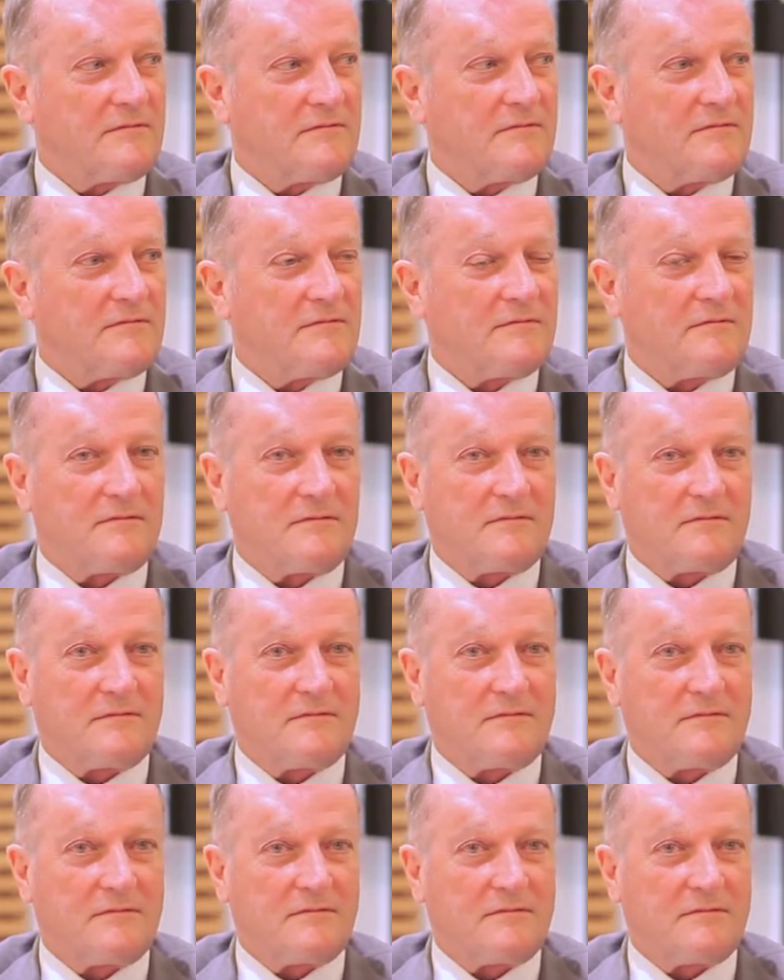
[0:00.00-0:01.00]

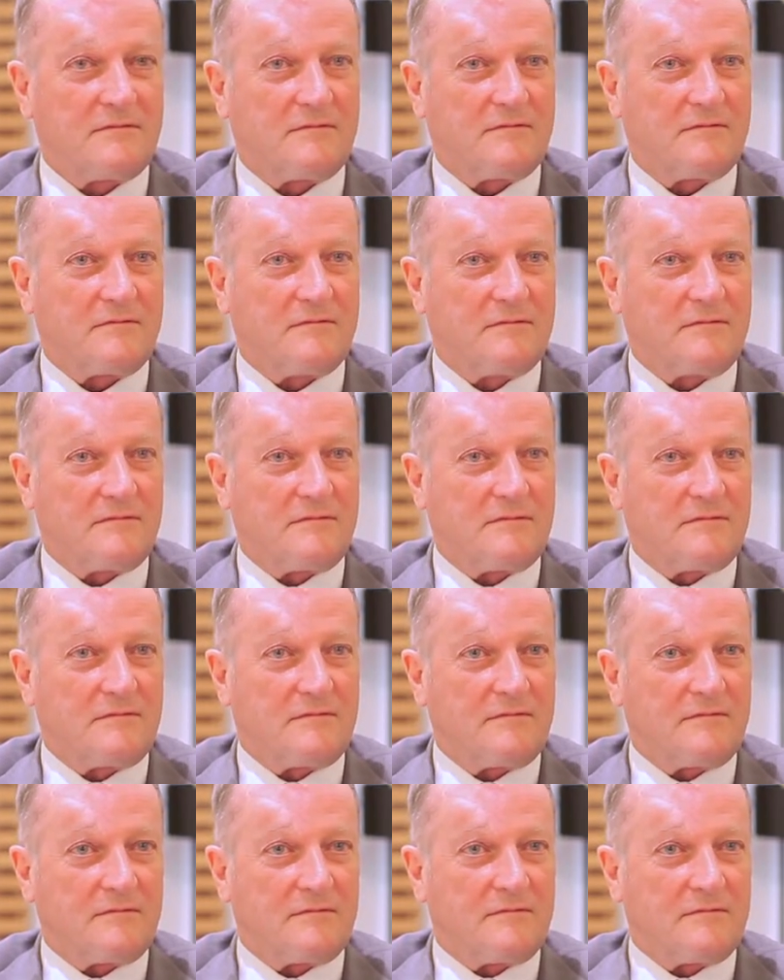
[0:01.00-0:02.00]

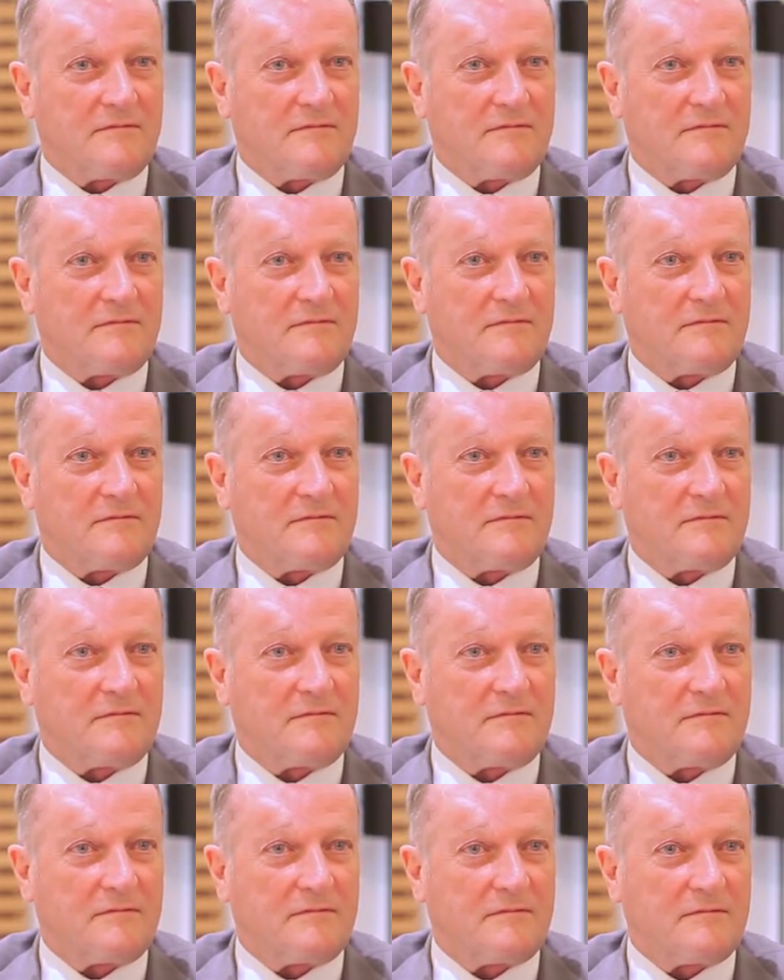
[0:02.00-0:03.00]

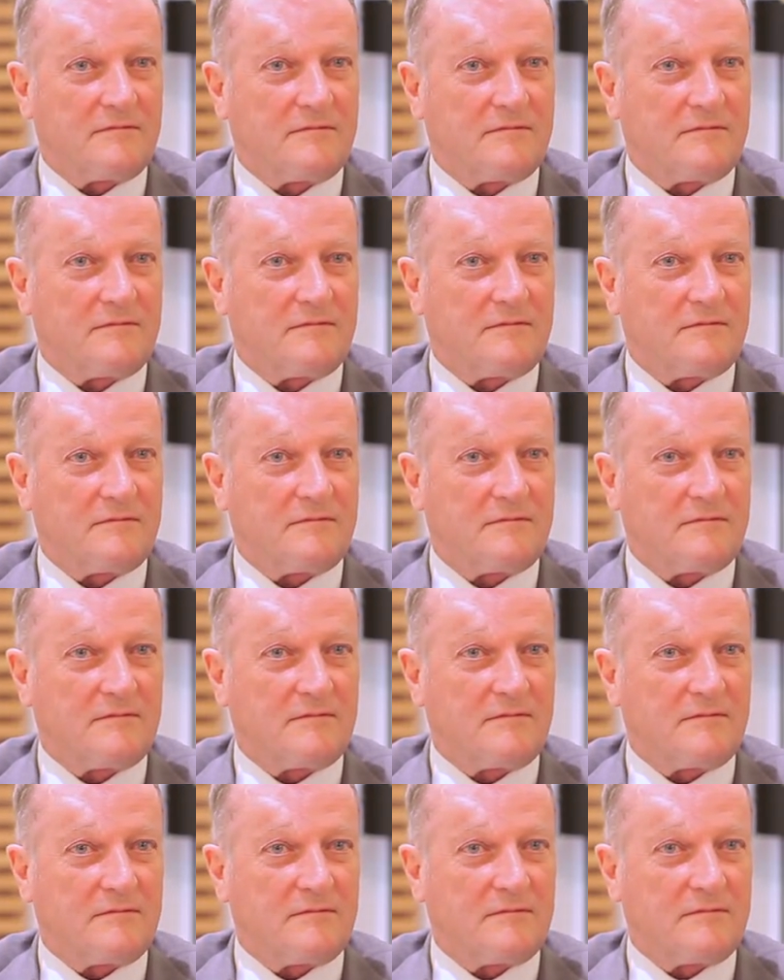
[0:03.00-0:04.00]
(silent)